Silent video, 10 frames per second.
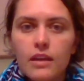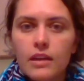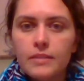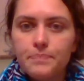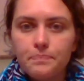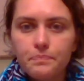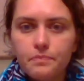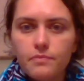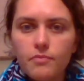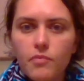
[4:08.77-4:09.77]
Um,
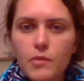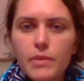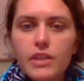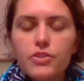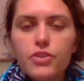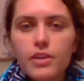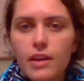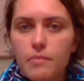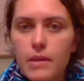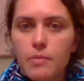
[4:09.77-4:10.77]
because you can
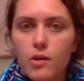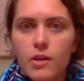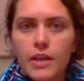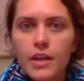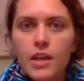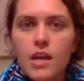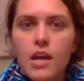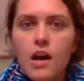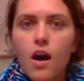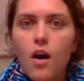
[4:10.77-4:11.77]
have people in
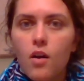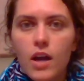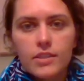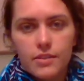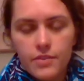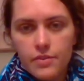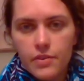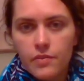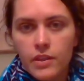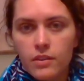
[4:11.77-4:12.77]
all kinds of
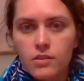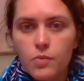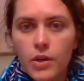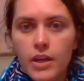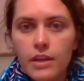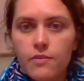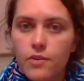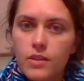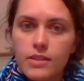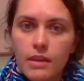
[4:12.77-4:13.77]
different fields working
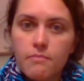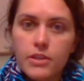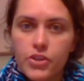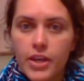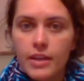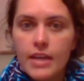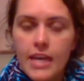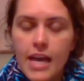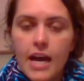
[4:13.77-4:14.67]
for the same mission.